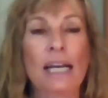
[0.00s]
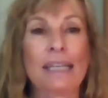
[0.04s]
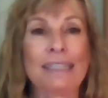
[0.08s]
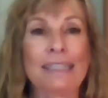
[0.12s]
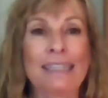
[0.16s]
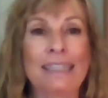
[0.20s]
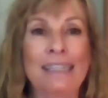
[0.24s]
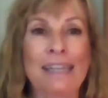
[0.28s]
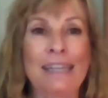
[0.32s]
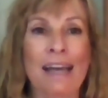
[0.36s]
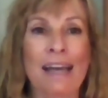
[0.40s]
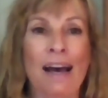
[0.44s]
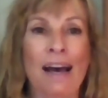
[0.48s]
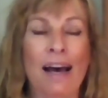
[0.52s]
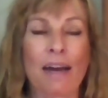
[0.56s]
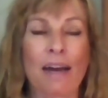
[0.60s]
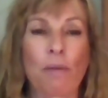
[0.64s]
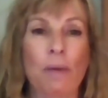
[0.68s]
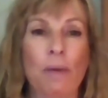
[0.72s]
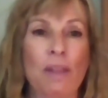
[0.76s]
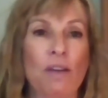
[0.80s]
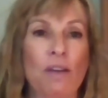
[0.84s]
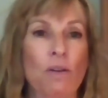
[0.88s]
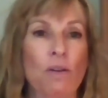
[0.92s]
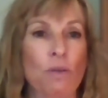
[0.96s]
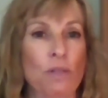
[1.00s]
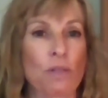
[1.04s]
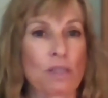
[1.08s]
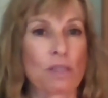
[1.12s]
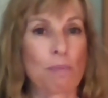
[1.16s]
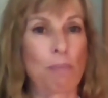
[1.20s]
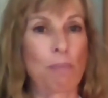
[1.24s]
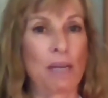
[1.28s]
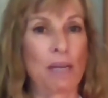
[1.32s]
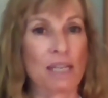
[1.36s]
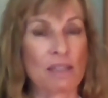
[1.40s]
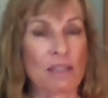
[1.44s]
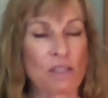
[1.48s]
not when the horse
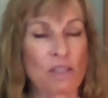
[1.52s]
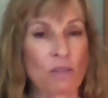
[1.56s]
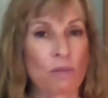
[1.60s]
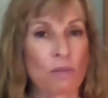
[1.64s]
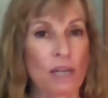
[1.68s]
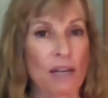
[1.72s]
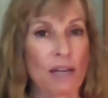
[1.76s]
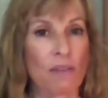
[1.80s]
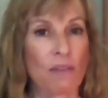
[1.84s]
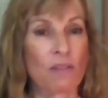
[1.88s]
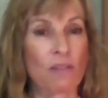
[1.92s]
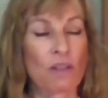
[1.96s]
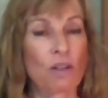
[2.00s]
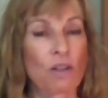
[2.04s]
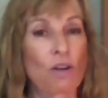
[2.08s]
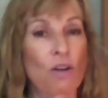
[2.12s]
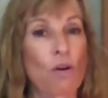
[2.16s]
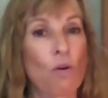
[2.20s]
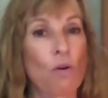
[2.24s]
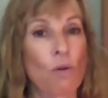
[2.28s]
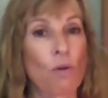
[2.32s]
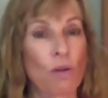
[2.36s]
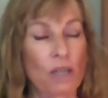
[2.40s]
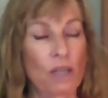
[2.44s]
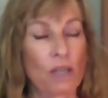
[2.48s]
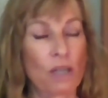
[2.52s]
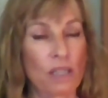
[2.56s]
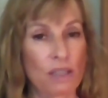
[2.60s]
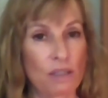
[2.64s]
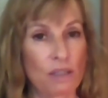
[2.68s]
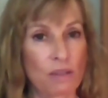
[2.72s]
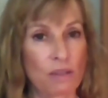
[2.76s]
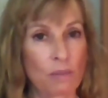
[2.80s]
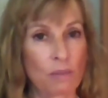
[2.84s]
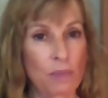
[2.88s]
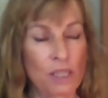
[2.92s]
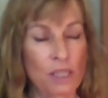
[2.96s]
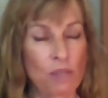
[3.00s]
bends around the
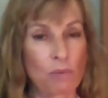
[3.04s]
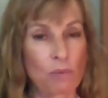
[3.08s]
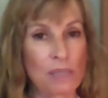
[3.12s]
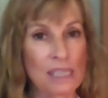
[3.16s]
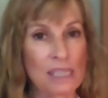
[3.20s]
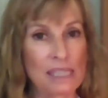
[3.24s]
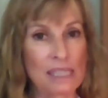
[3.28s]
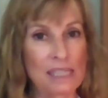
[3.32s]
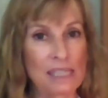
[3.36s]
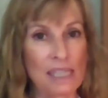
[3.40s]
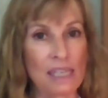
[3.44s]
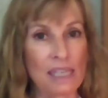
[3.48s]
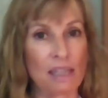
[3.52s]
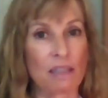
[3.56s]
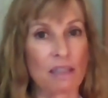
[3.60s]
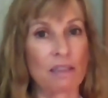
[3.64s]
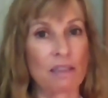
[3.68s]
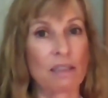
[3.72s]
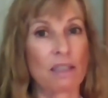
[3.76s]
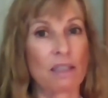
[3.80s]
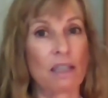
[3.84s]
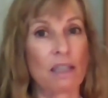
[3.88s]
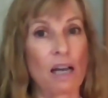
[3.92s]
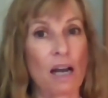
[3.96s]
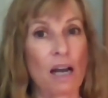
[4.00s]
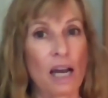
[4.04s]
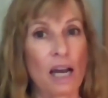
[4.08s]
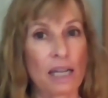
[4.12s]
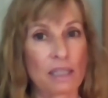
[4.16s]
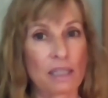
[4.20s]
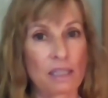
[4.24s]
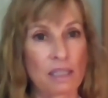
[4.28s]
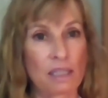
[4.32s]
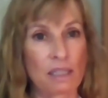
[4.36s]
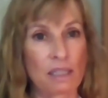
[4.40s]
corner, which we see a lot.